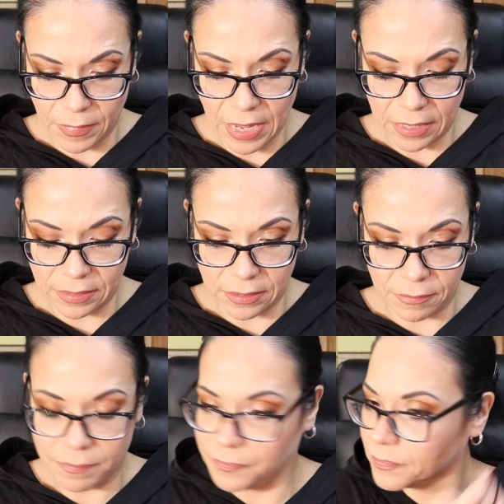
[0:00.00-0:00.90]

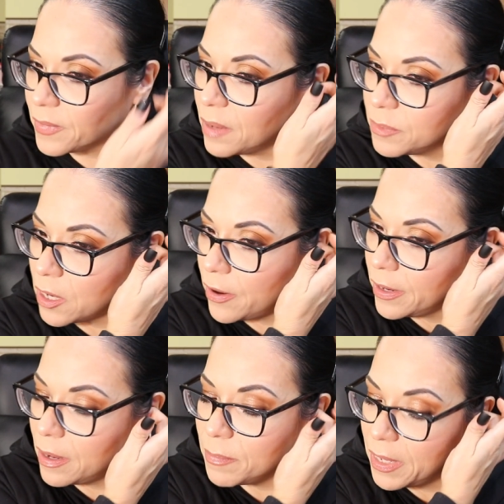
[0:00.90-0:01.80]
Yes. I'm
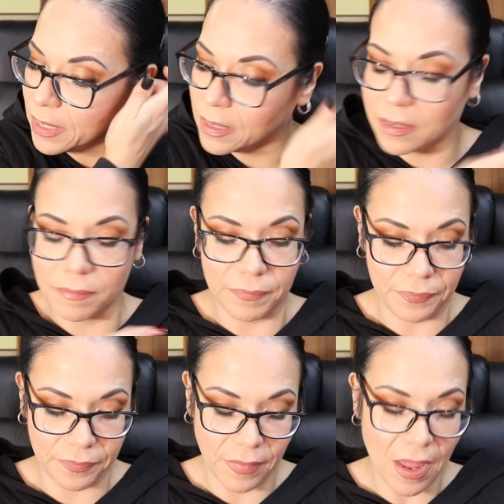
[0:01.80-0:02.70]
sorry. I'm like,
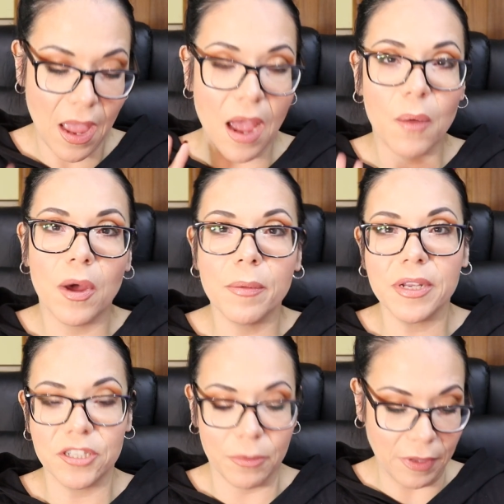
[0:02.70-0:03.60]
I want to
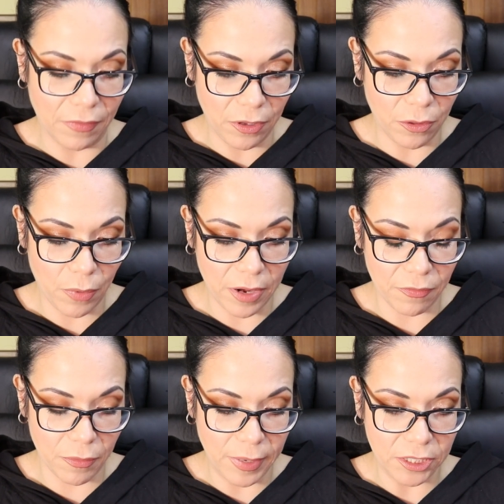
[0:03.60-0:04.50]
make sure I'm giving you the right
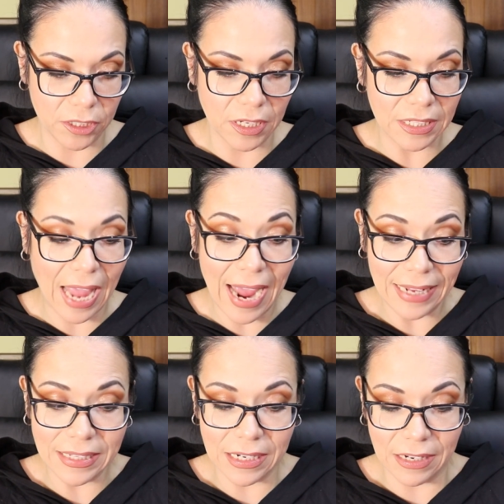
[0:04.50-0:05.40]
information, because
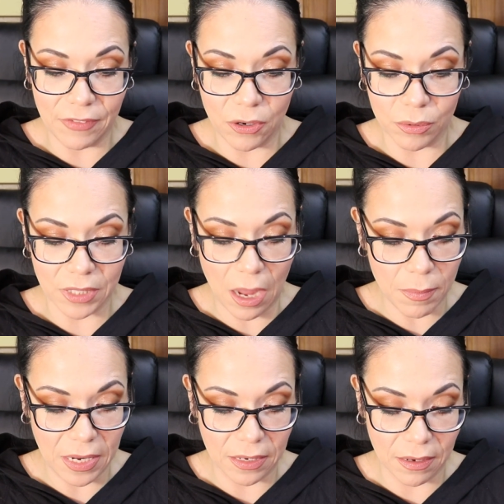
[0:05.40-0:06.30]
I didn't even know it was
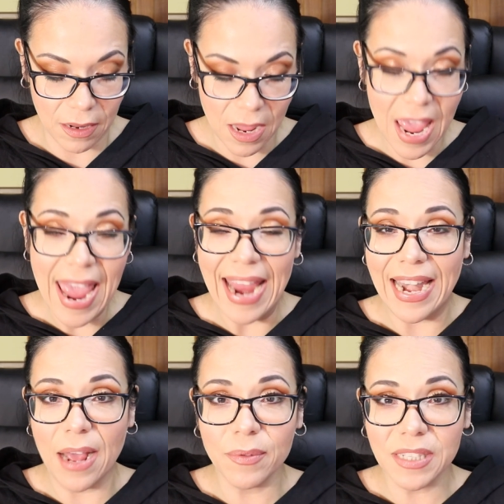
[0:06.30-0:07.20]
coming.
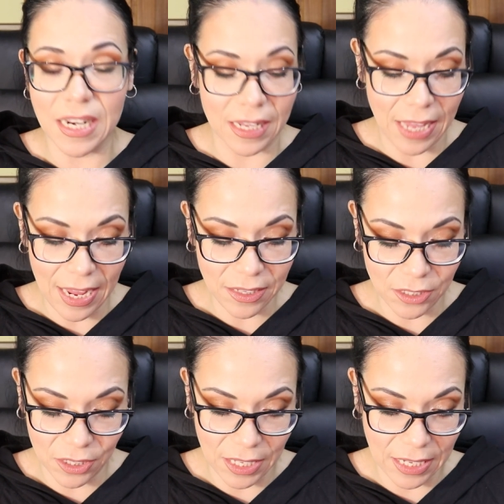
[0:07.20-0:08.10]
And I was going to
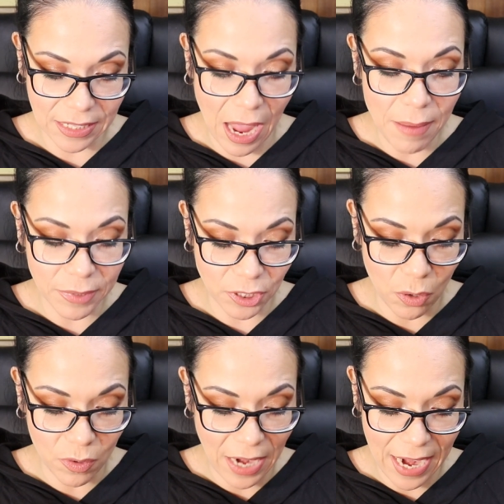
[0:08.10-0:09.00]
cancel this. I'm
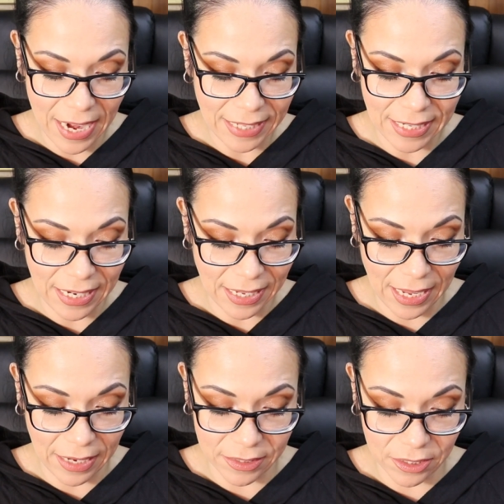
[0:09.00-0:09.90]
so glad I didn't
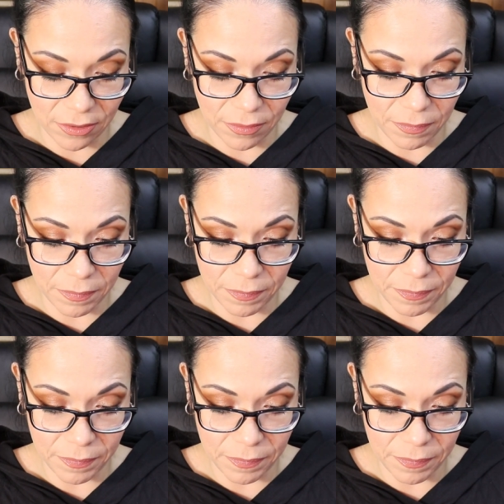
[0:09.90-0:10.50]
cancel.